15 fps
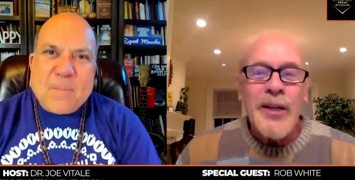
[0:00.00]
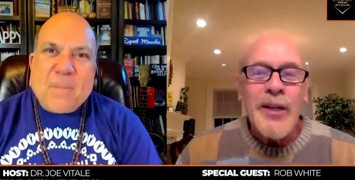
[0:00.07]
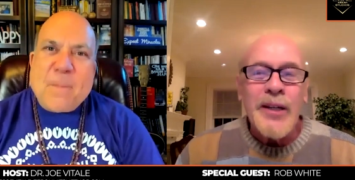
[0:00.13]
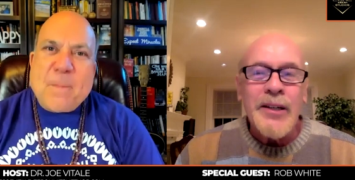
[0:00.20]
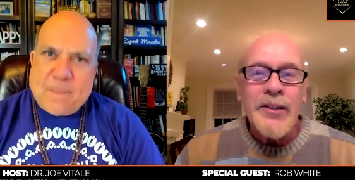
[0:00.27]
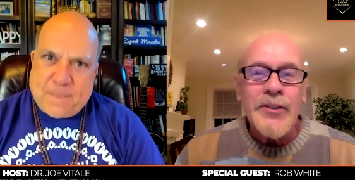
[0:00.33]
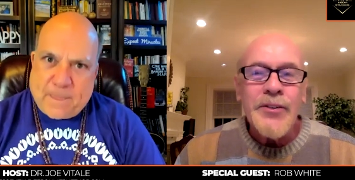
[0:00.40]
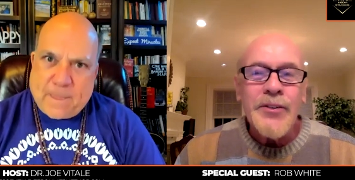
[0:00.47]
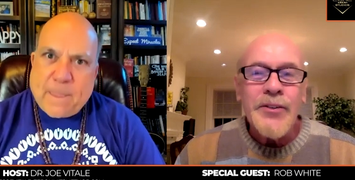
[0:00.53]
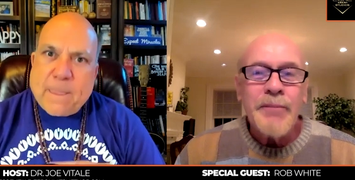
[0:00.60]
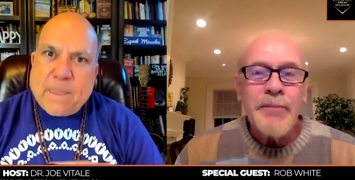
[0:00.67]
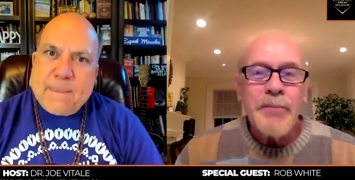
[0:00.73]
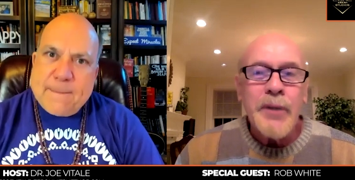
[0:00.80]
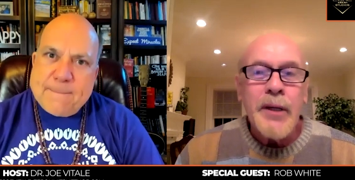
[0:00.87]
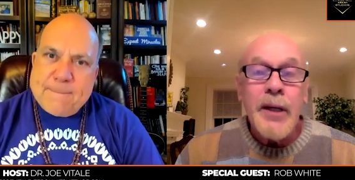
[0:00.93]
Speaker 1: is
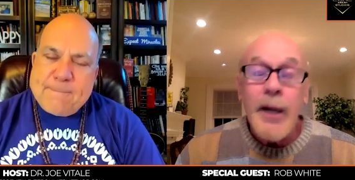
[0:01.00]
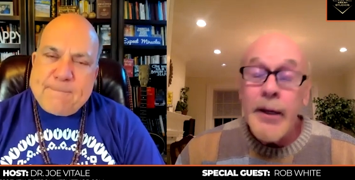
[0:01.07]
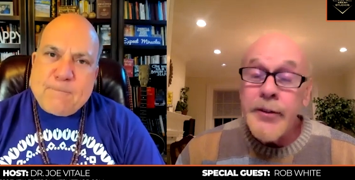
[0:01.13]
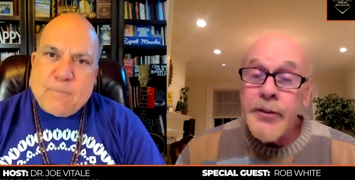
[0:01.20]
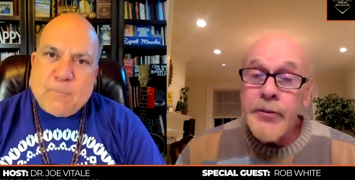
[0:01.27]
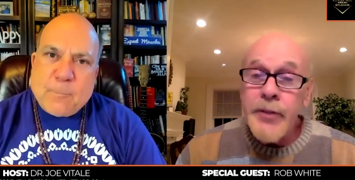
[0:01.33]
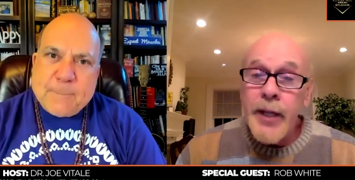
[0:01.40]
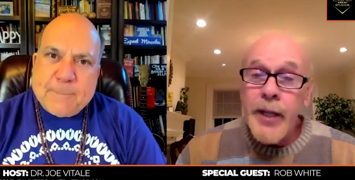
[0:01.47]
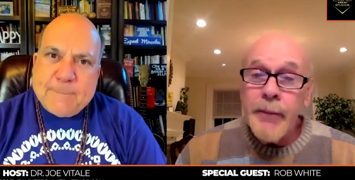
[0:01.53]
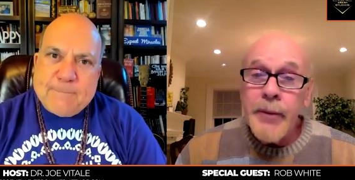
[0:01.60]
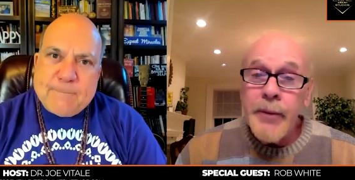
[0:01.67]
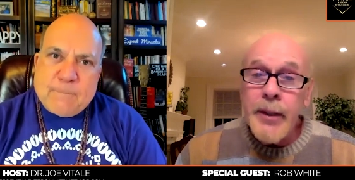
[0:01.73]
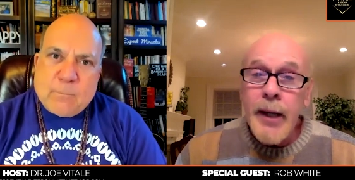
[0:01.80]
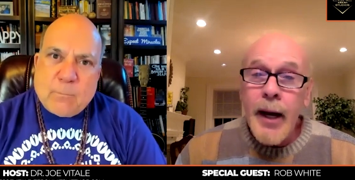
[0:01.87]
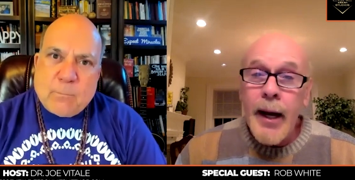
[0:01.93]
because of
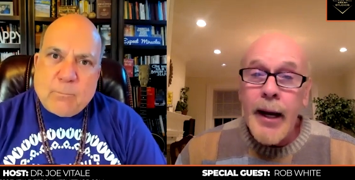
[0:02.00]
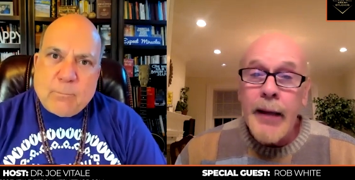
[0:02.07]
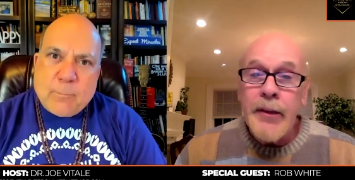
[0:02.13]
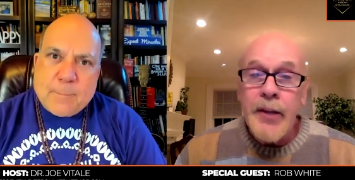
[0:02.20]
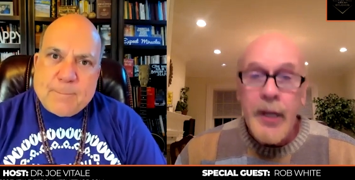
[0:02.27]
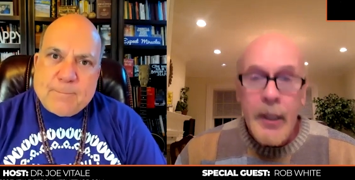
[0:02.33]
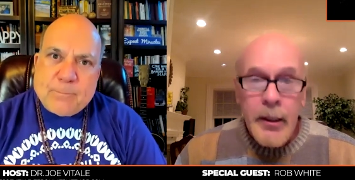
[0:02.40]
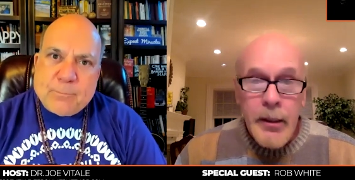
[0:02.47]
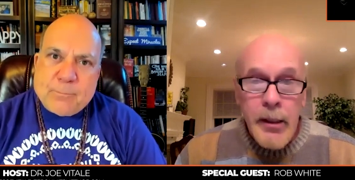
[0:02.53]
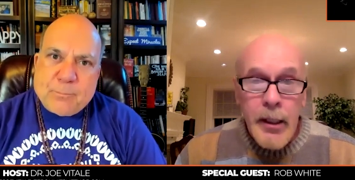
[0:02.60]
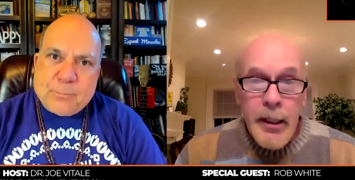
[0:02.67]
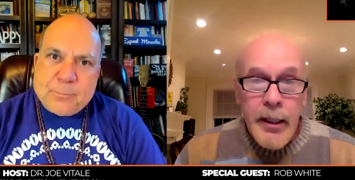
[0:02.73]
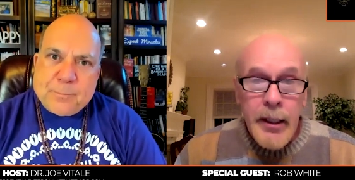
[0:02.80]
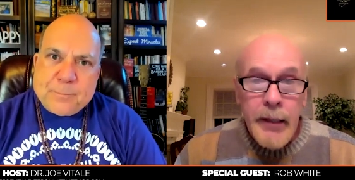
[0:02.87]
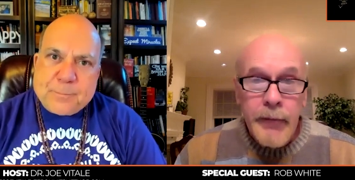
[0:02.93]
Debbie, I did
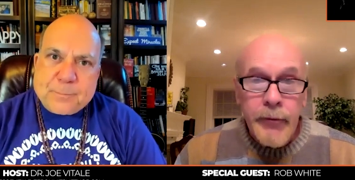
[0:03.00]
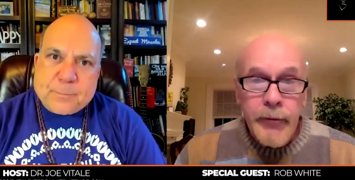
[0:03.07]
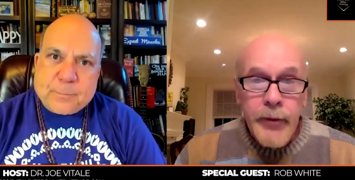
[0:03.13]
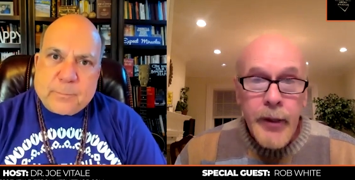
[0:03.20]
leave.